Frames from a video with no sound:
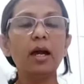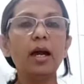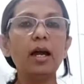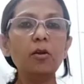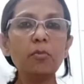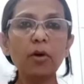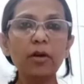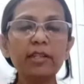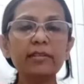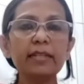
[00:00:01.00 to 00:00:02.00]
Hello
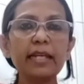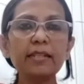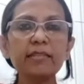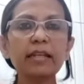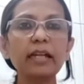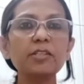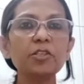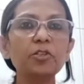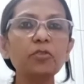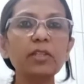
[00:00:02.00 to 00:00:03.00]
boys, let us
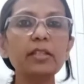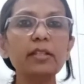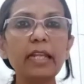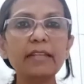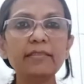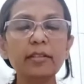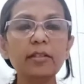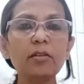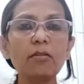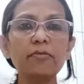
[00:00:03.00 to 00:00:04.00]
continue with the
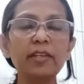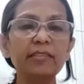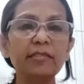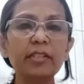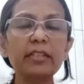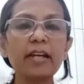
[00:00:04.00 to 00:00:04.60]
lesson of history.